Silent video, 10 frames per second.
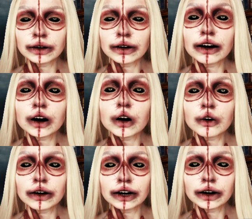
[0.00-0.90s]
saying
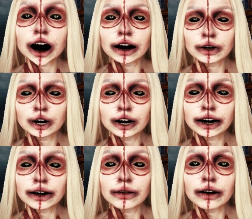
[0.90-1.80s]
once you started
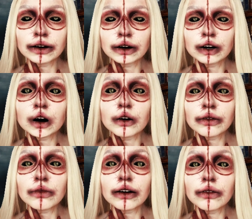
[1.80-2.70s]
giving they never
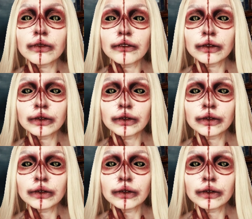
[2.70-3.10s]
stopped taking.